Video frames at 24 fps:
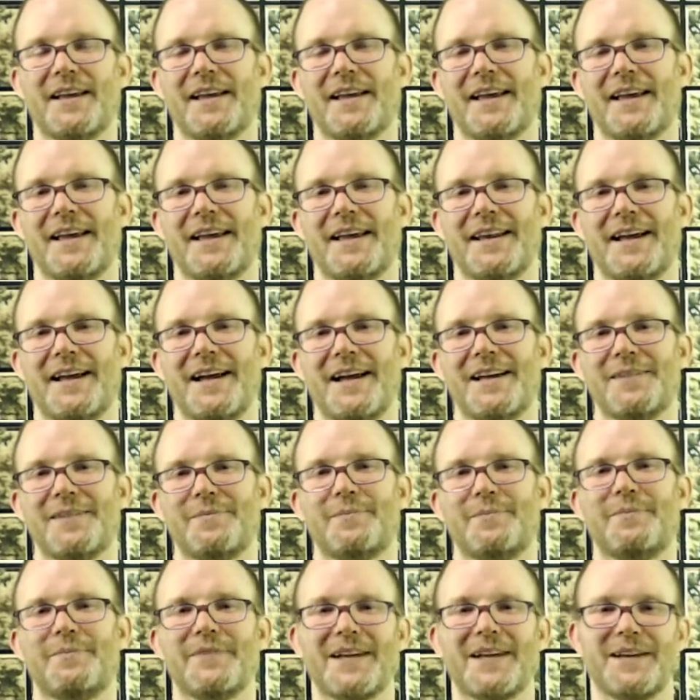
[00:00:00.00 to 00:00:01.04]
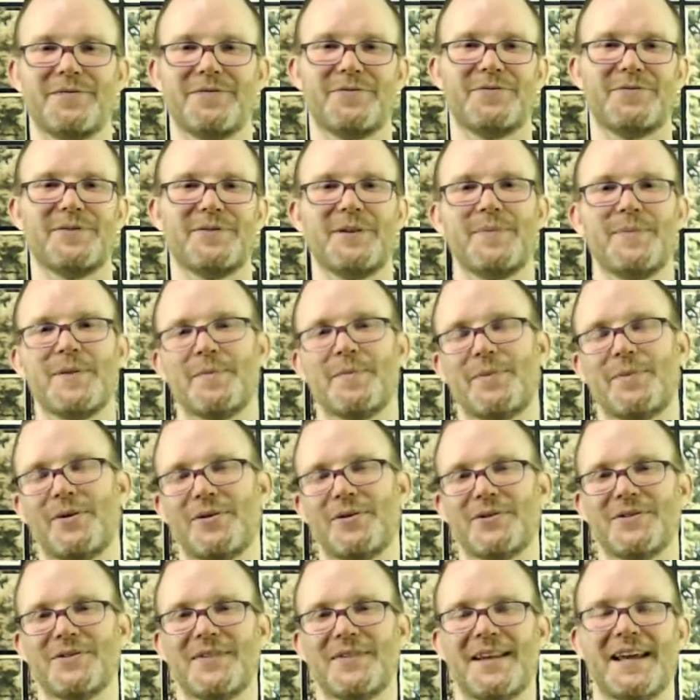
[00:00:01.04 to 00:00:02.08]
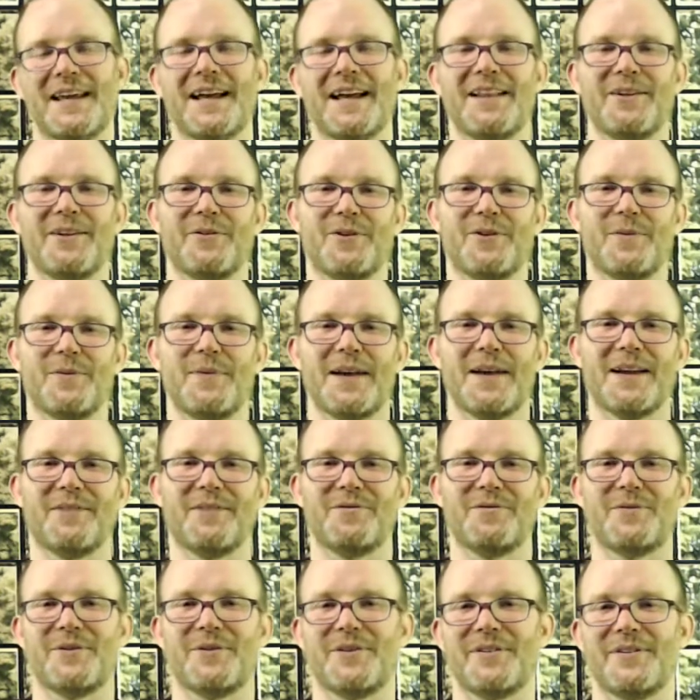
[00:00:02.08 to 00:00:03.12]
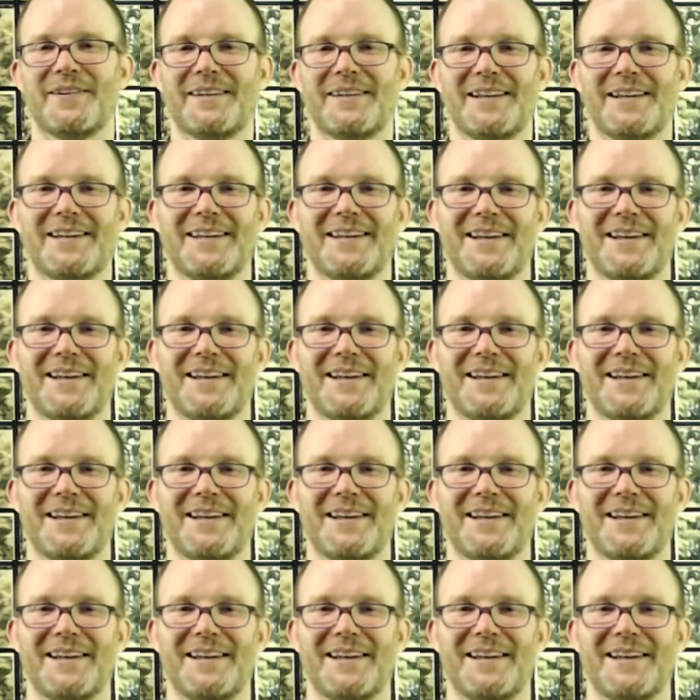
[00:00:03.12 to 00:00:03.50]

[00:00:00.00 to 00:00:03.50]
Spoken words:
And I kind of flip the poles of that allegory back and forth and